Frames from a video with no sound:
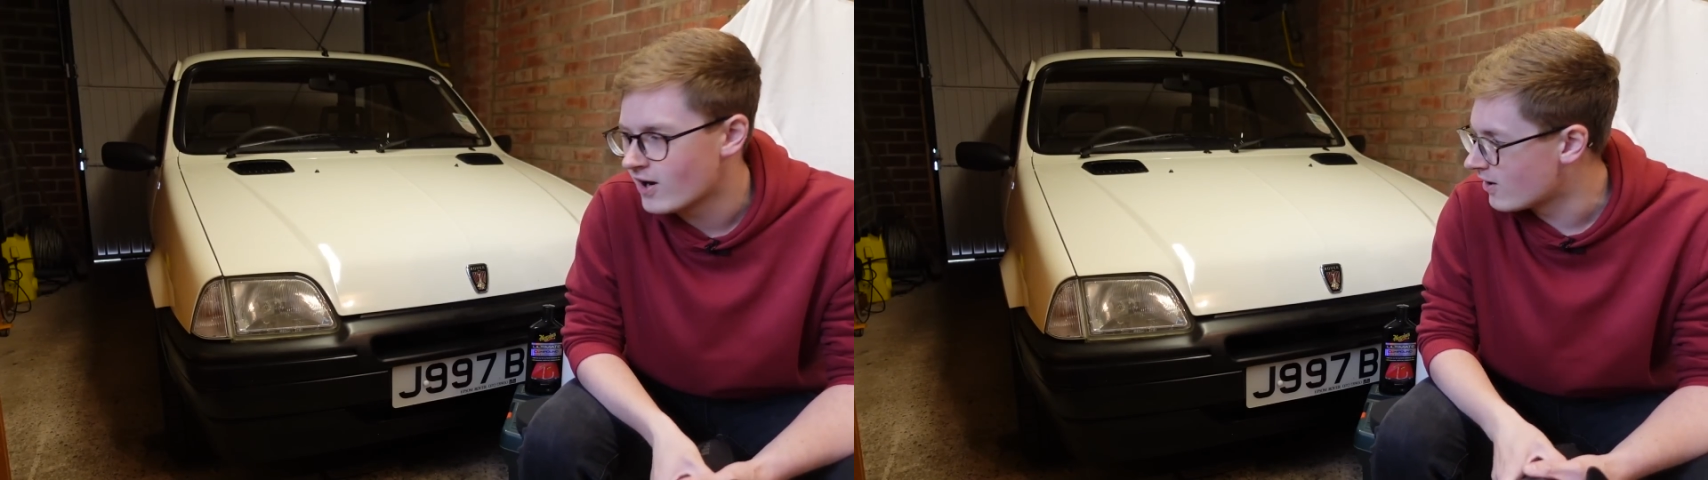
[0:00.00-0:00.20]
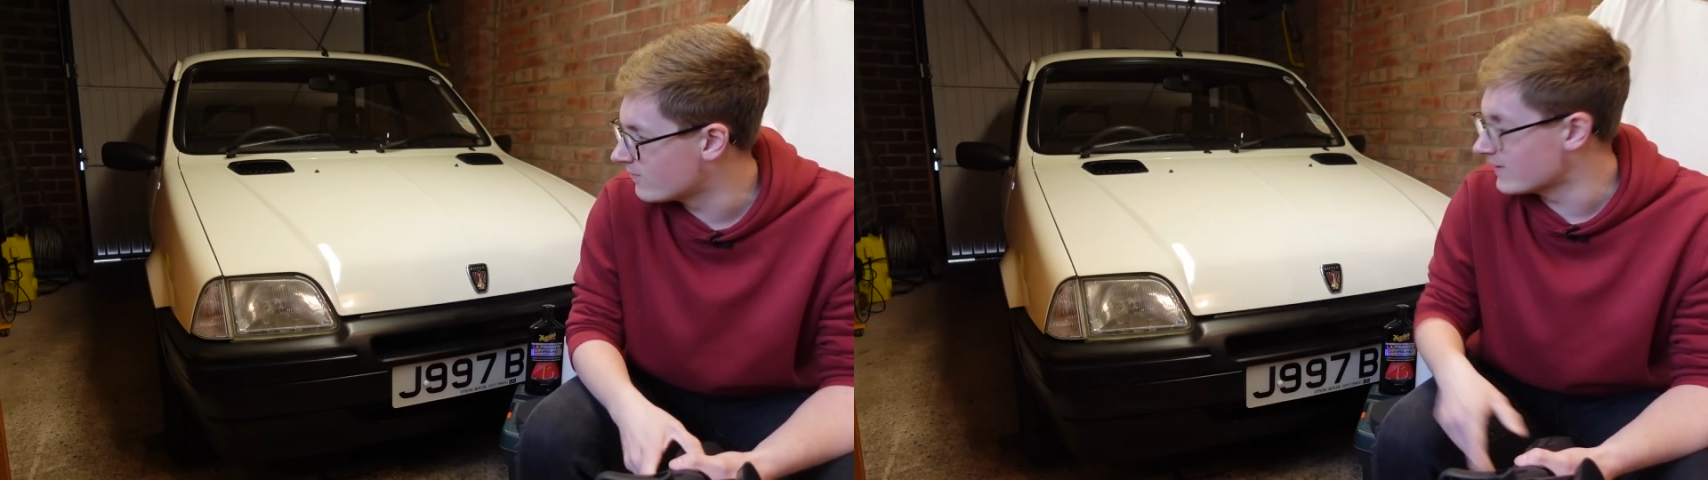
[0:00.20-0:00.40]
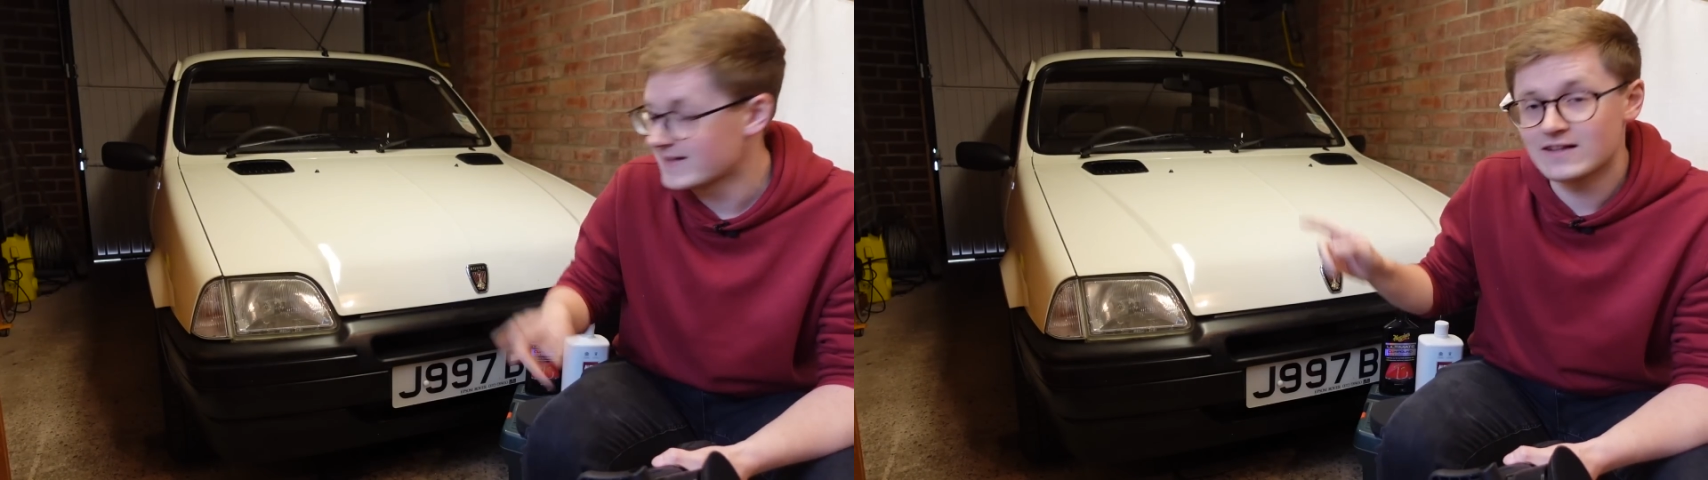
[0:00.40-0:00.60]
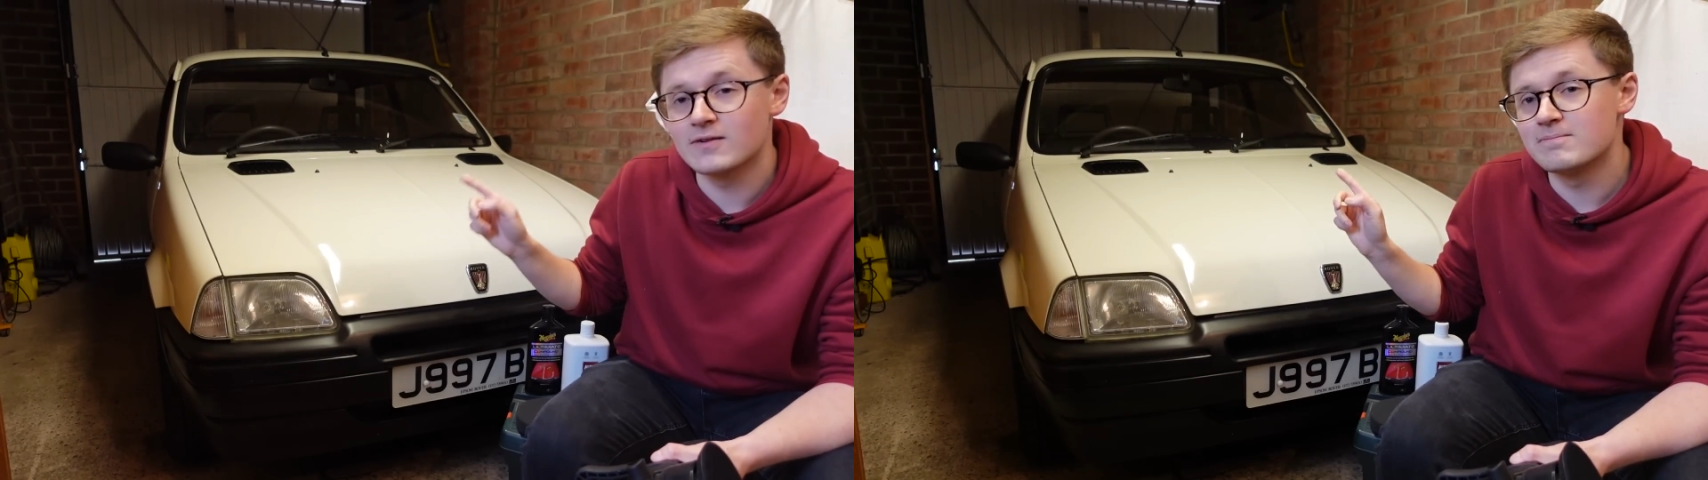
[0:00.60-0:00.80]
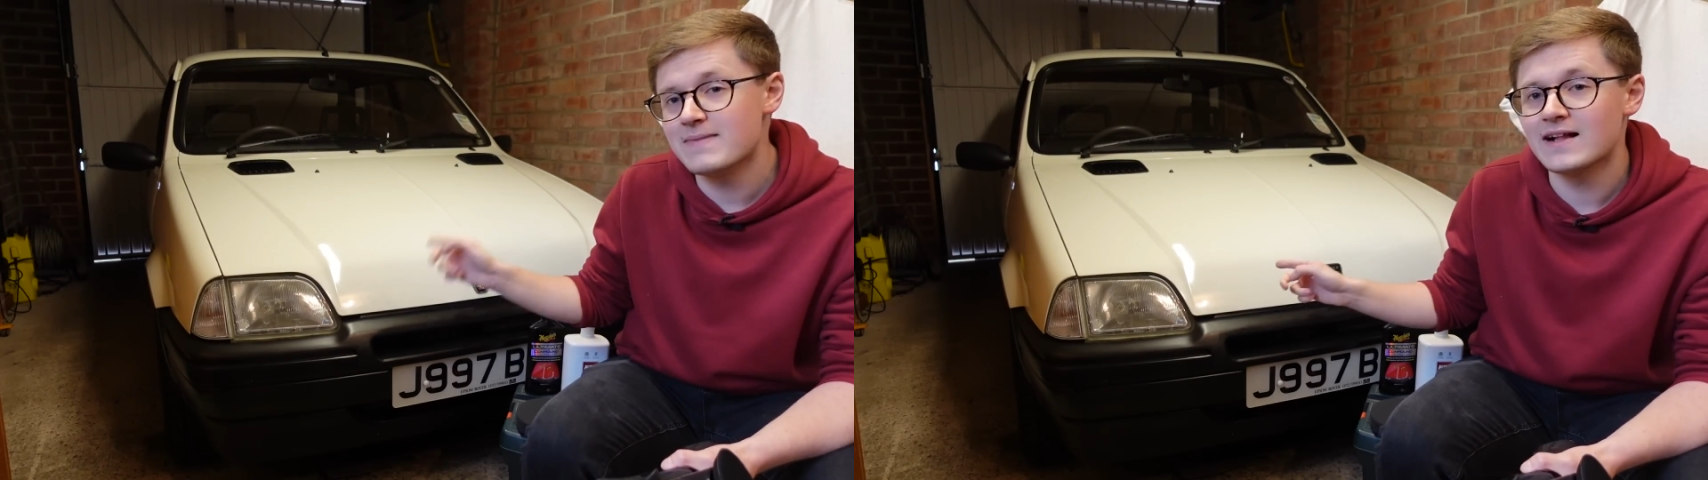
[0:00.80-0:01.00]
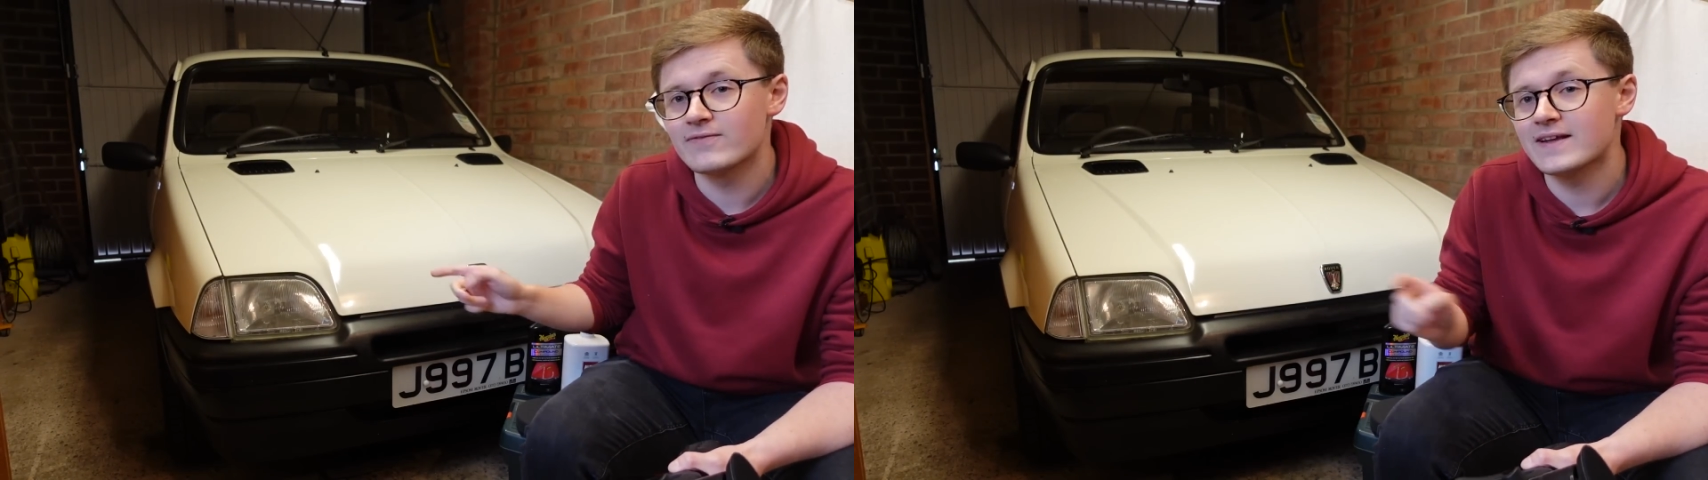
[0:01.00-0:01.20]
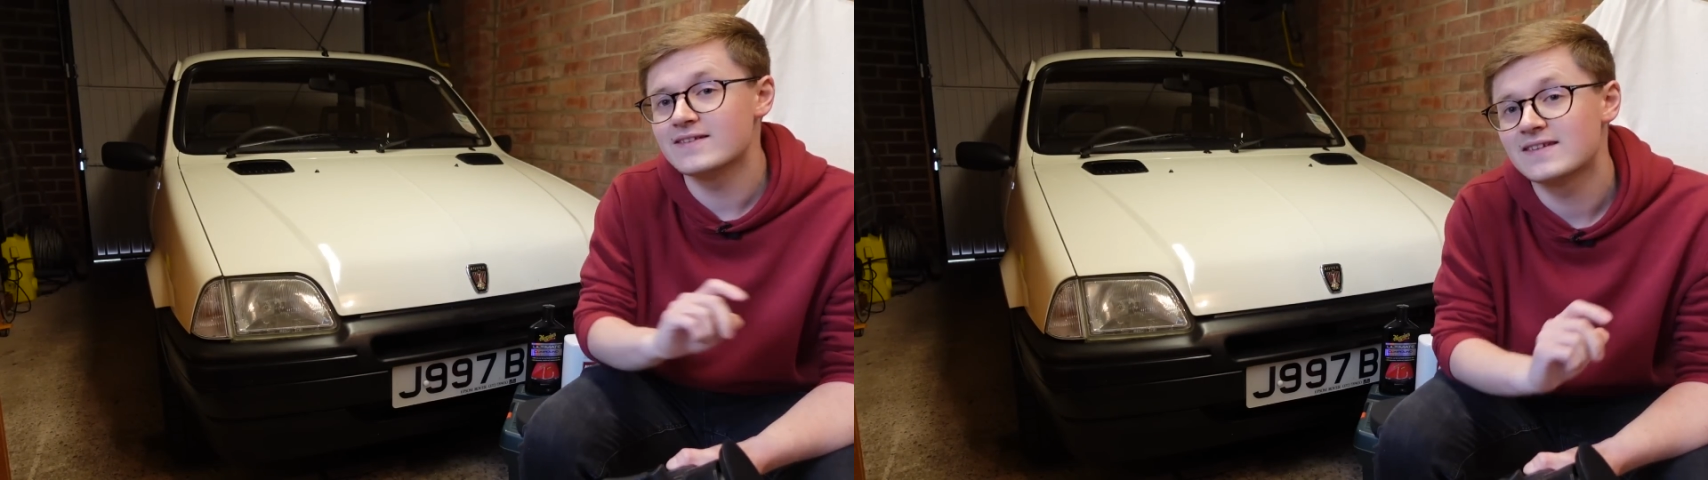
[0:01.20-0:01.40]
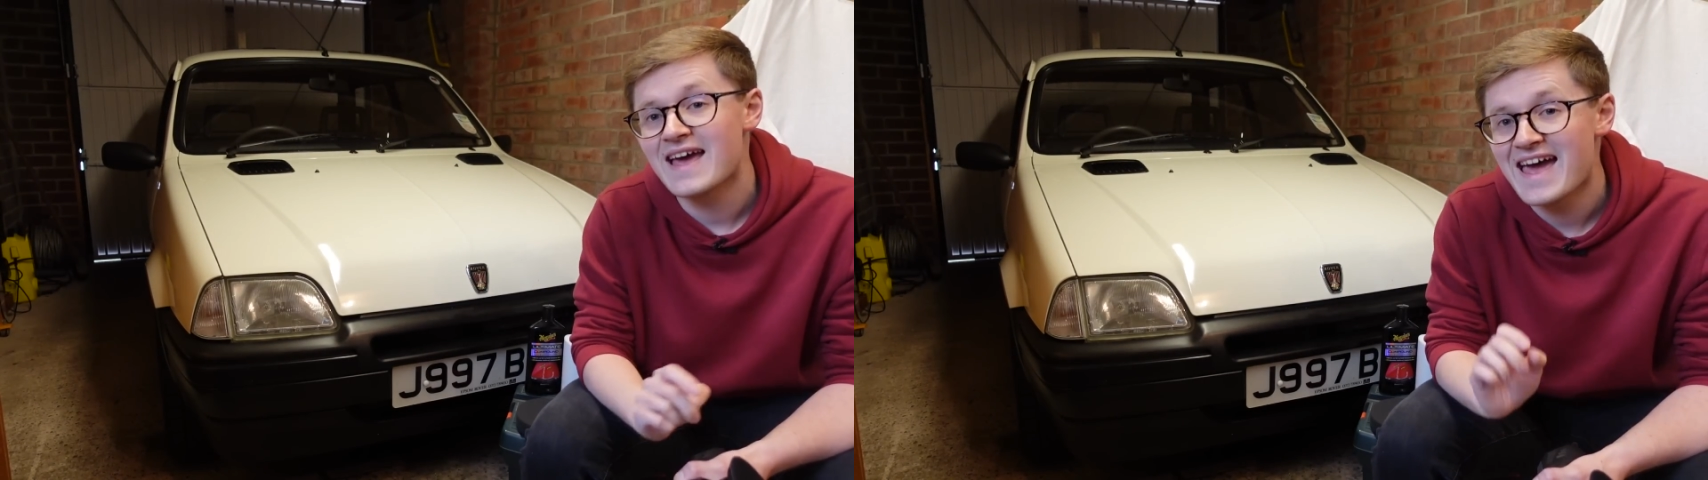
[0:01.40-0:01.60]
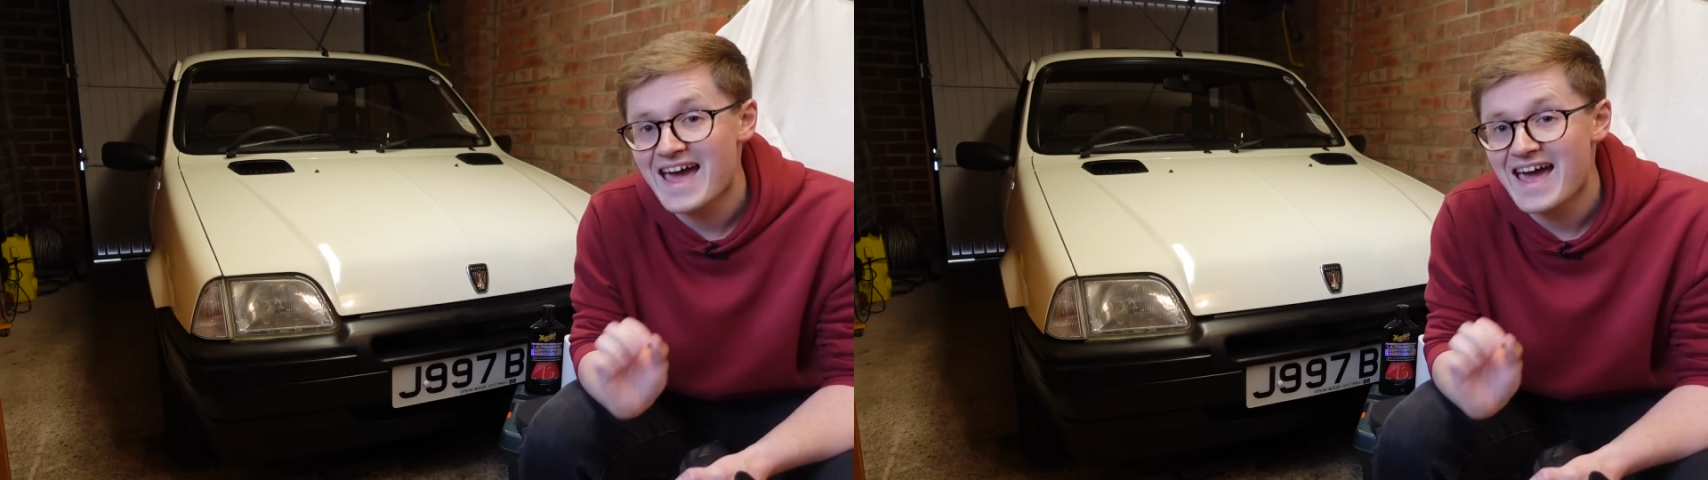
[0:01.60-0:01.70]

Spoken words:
of little Melvin's